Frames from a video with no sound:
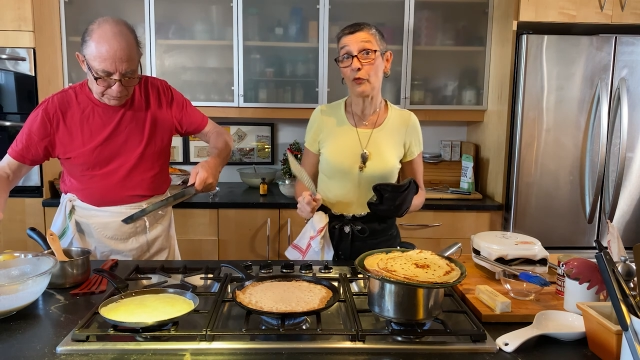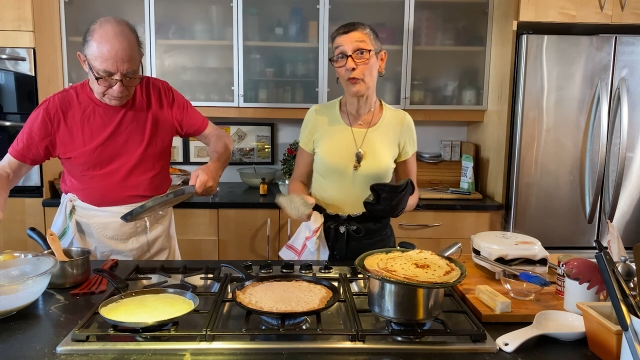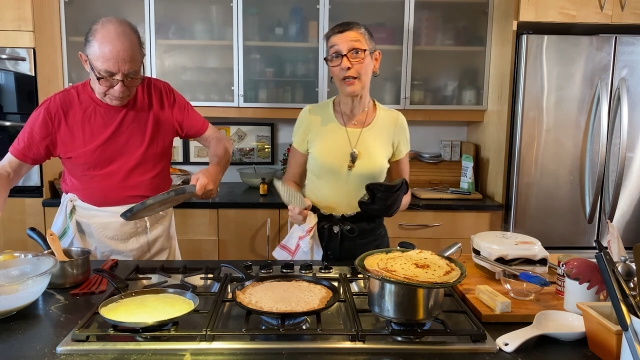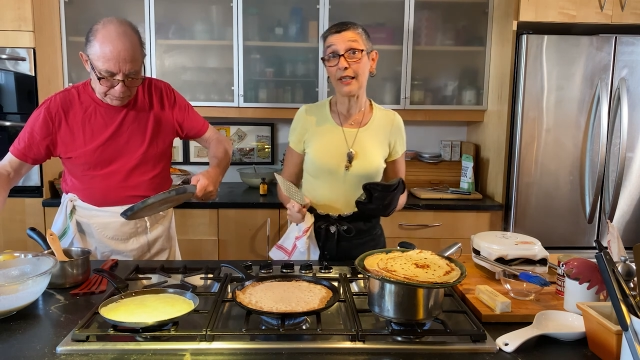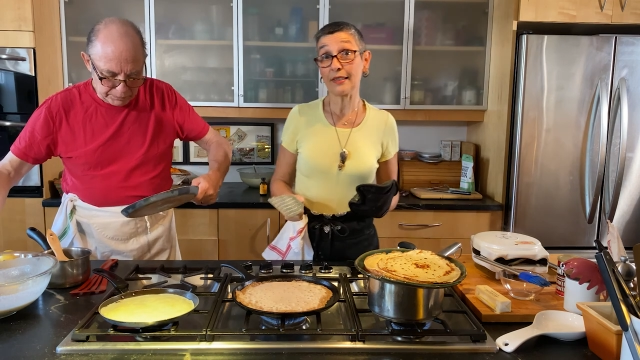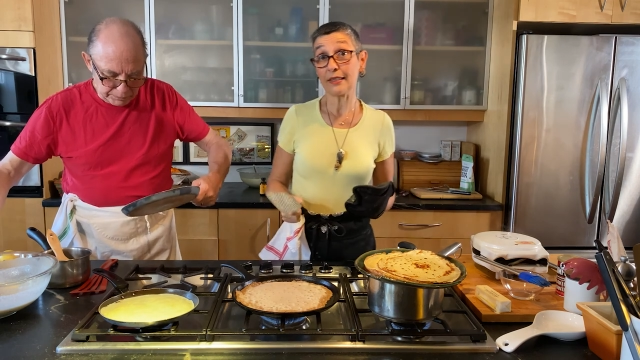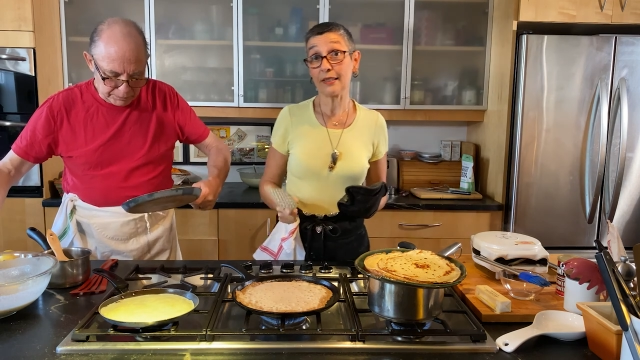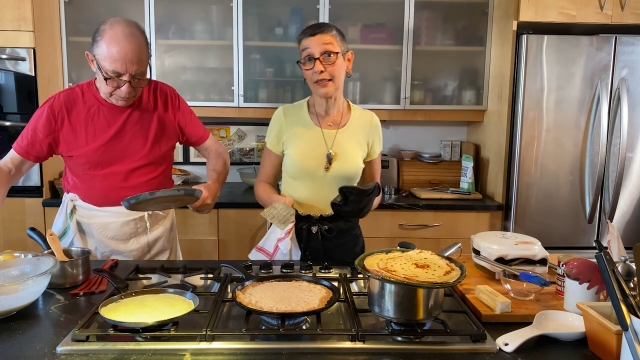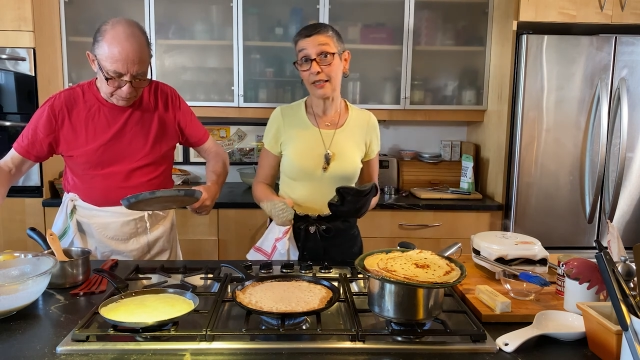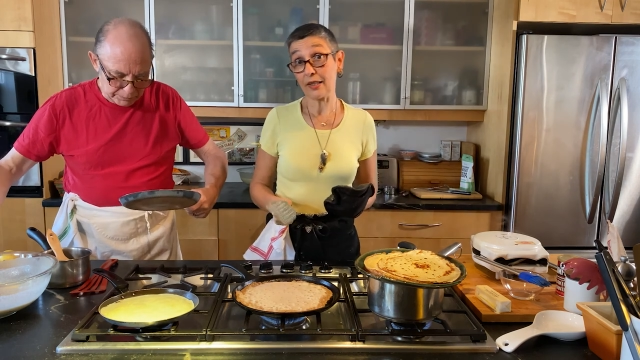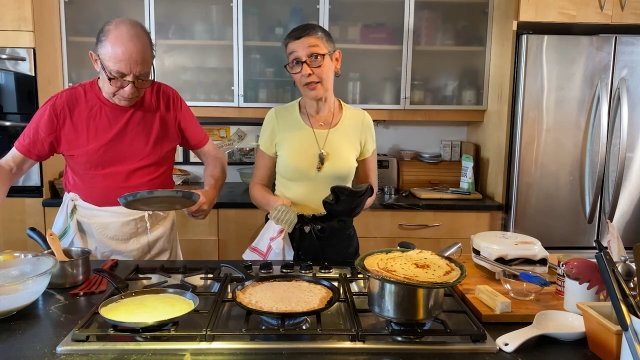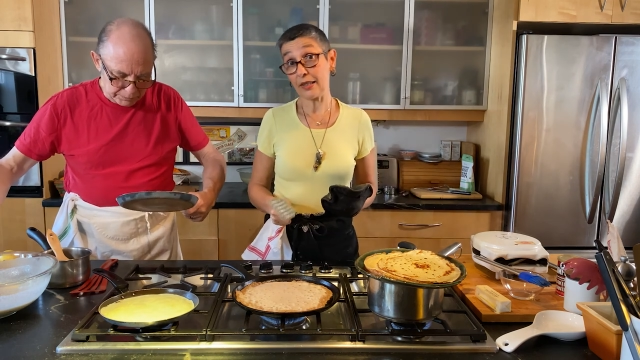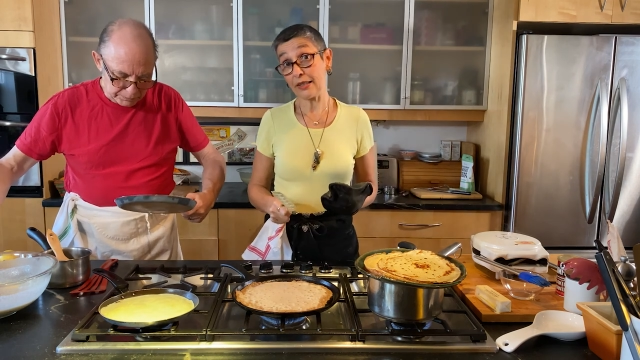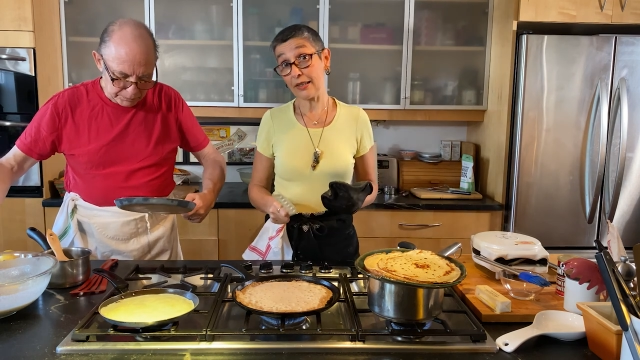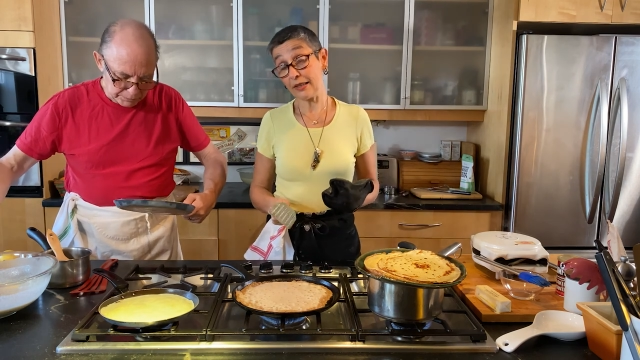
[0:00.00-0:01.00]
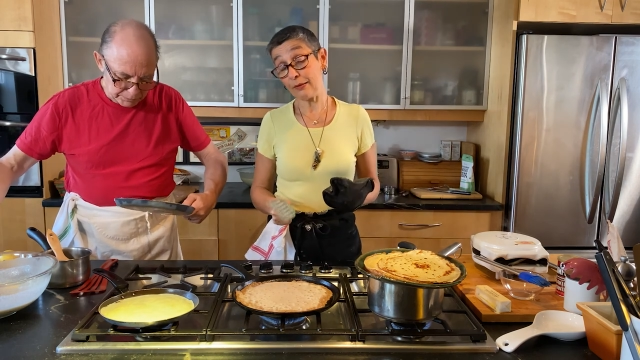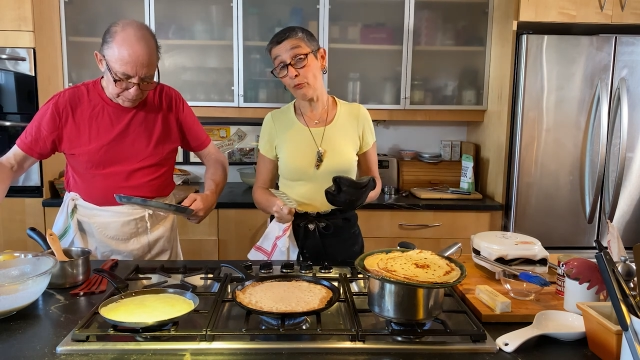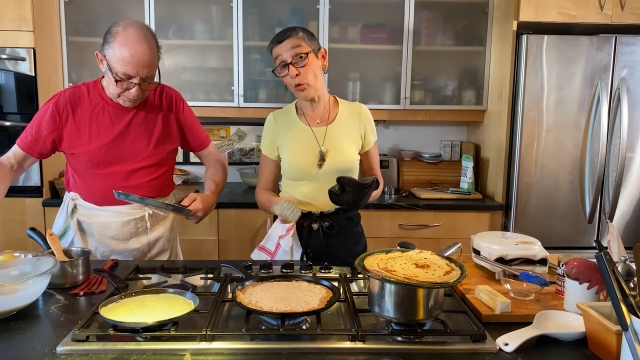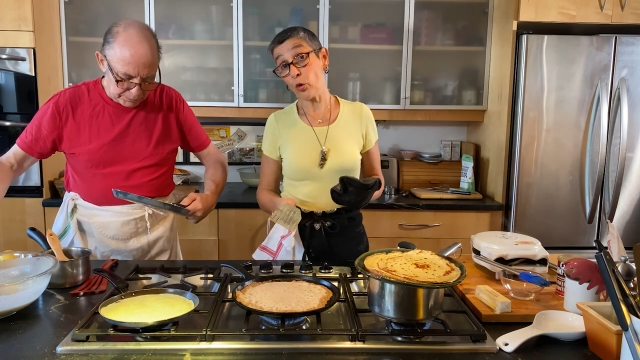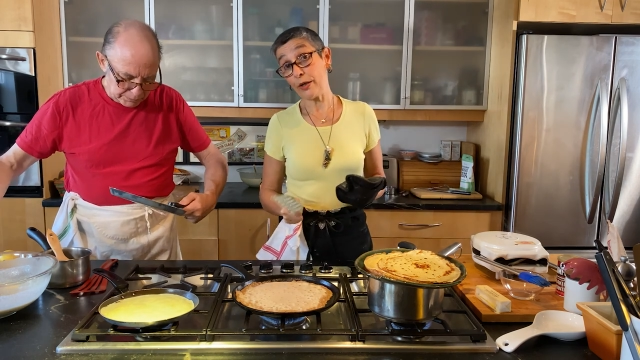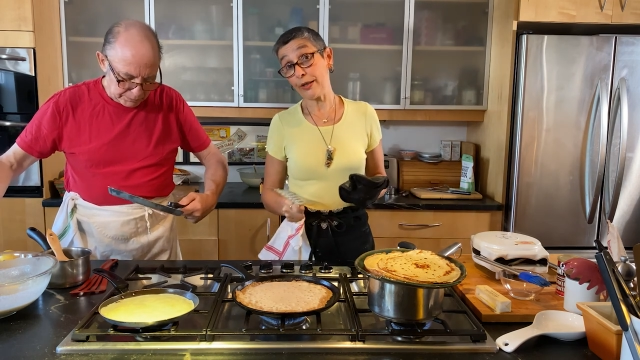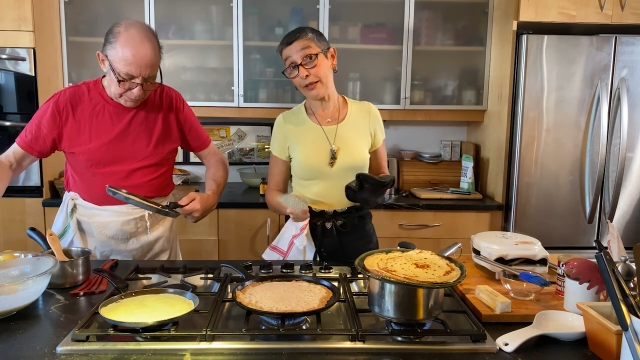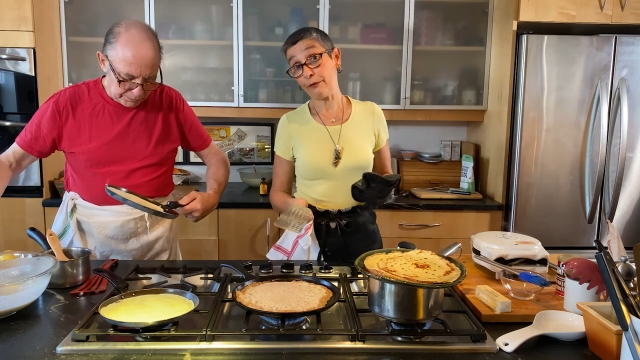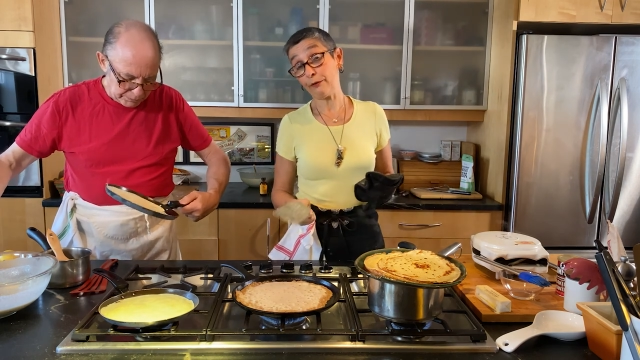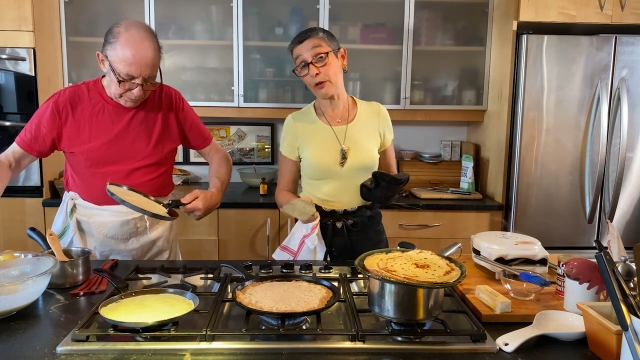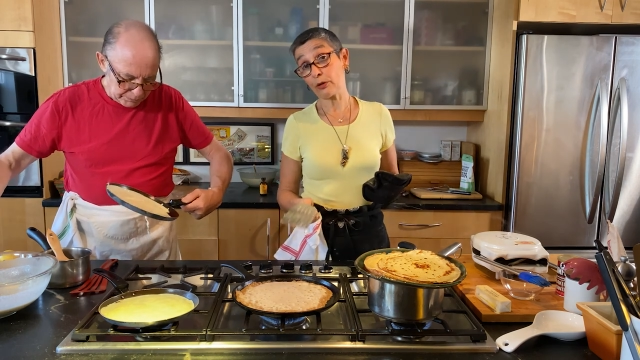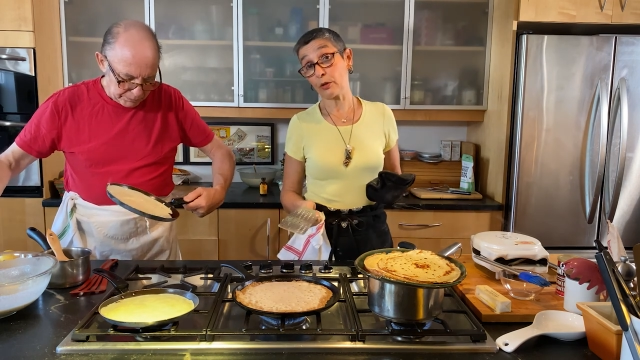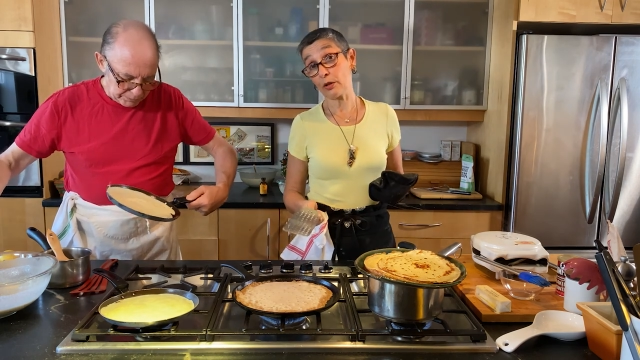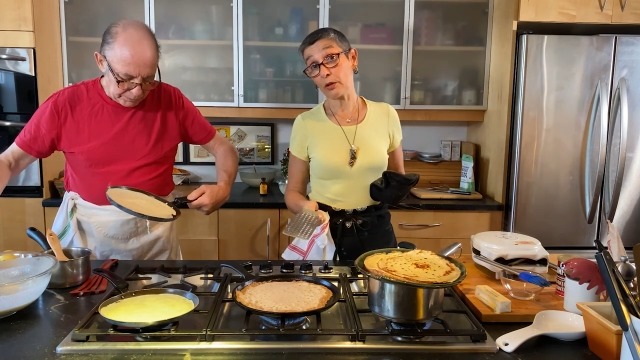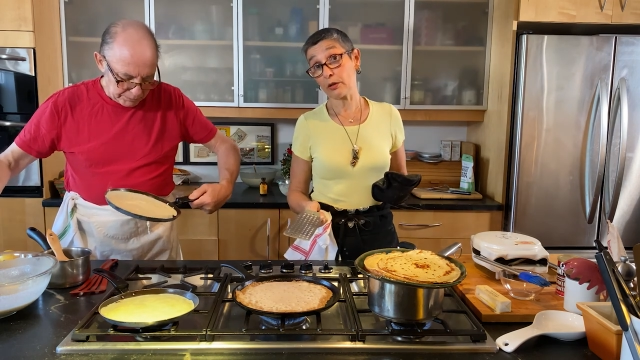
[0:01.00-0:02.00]
Speaker 1: reason they're more
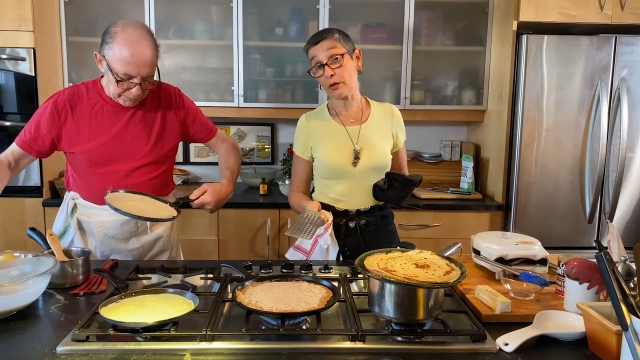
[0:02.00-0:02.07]
difficult